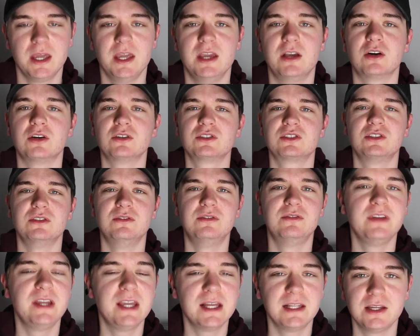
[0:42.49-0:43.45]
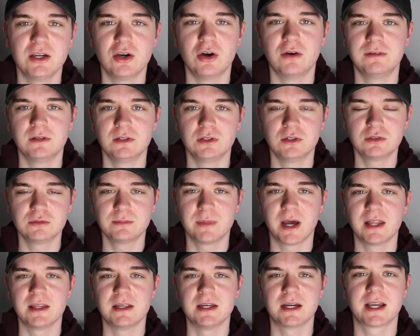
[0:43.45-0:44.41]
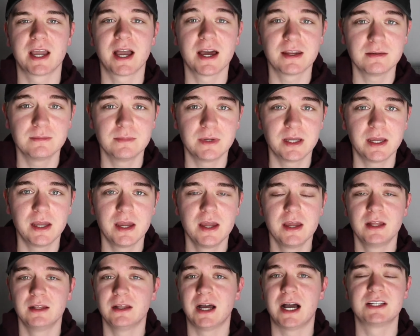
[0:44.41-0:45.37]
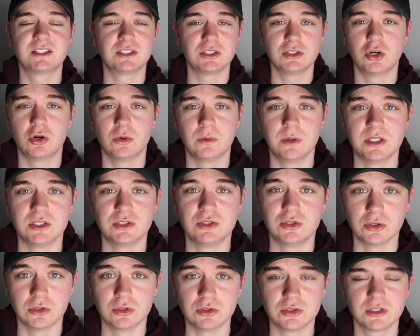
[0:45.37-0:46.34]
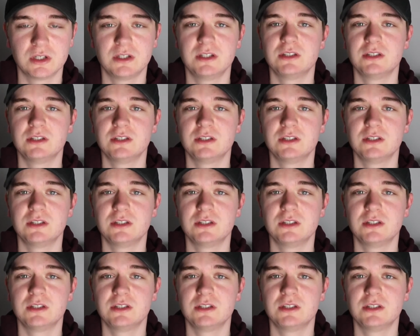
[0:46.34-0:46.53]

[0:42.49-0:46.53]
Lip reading: He got severely overlooked by the Academy, as he always does.